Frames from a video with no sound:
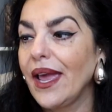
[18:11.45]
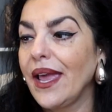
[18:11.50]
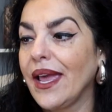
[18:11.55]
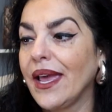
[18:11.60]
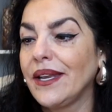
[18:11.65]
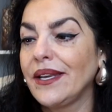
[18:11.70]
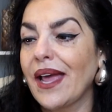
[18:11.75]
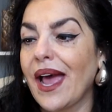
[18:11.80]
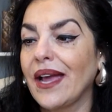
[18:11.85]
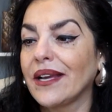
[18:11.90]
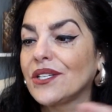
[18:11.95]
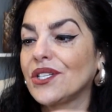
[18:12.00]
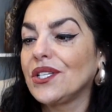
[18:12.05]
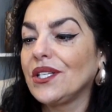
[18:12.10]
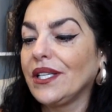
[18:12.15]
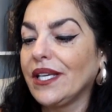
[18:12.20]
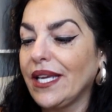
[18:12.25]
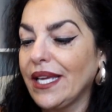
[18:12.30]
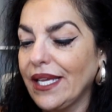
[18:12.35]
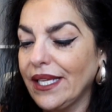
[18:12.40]
and
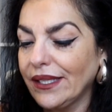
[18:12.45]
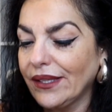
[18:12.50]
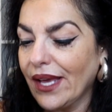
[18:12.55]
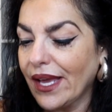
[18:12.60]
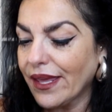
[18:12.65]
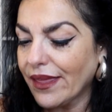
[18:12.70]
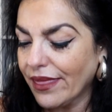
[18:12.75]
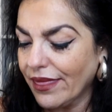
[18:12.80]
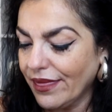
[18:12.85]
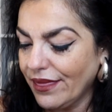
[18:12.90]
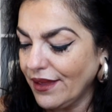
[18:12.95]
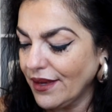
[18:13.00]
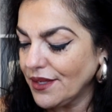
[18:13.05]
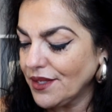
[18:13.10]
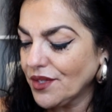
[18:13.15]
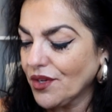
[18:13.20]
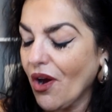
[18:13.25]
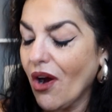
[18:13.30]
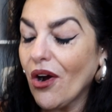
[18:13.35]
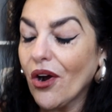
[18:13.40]
actually like
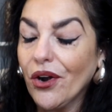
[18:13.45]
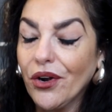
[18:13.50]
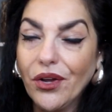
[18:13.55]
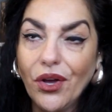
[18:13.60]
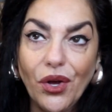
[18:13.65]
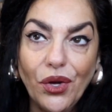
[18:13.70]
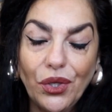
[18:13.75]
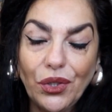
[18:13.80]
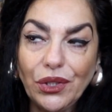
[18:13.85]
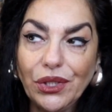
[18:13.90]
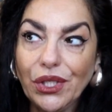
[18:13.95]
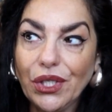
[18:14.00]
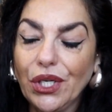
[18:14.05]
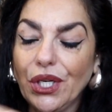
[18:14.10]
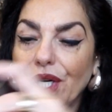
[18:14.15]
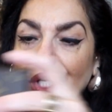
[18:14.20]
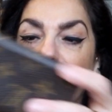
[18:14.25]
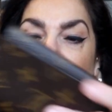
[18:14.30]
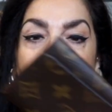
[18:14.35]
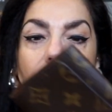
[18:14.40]
this card
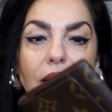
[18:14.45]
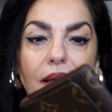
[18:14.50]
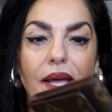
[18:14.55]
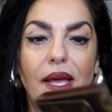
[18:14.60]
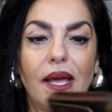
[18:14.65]
holder,